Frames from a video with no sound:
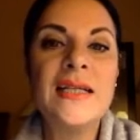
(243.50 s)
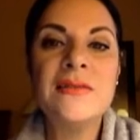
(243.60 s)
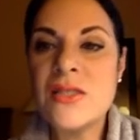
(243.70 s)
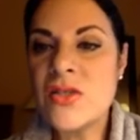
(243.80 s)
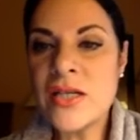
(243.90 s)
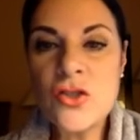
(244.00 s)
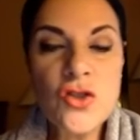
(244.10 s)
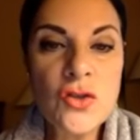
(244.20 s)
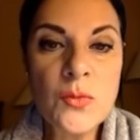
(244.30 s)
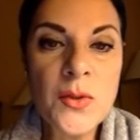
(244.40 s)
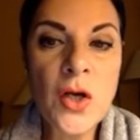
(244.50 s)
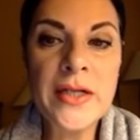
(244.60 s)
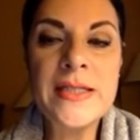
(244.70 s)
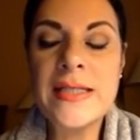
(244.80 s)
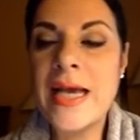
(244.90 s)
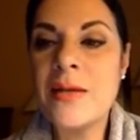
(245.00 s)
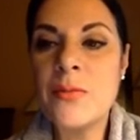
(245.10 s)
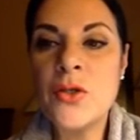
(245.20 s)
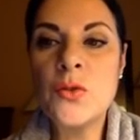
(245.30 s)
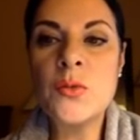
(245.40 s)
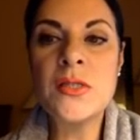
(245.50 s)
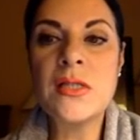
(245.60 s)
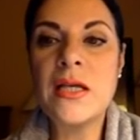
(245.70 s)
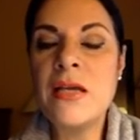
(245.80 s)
This strategy, to be honest, can be used